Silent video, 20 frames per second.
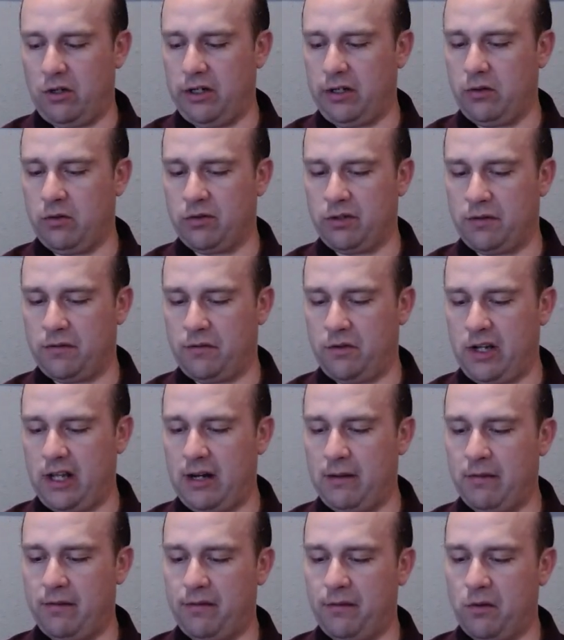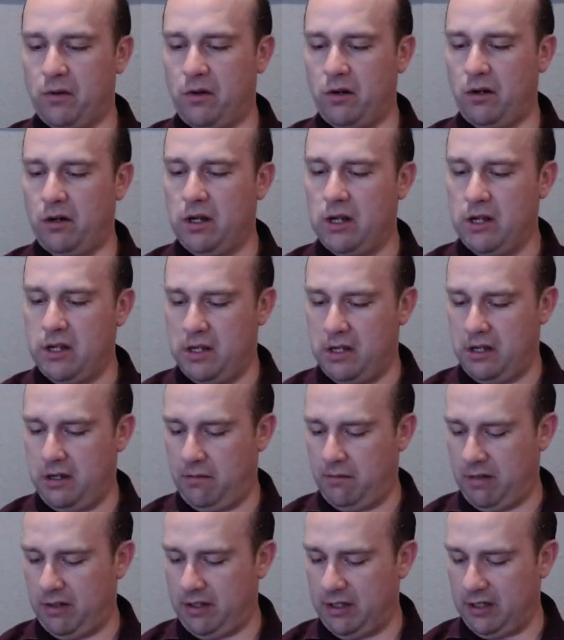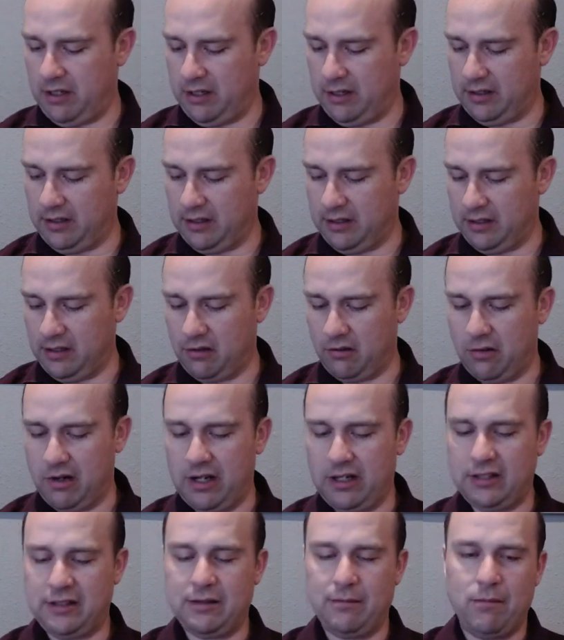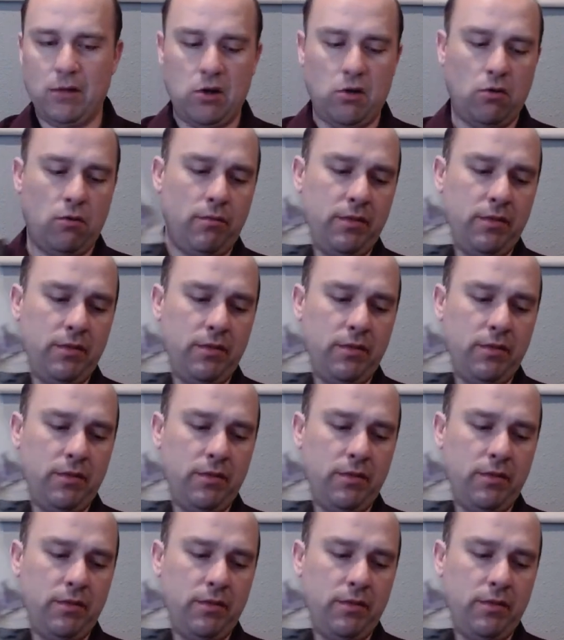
Of course, I've read it before, but then this is a great Simone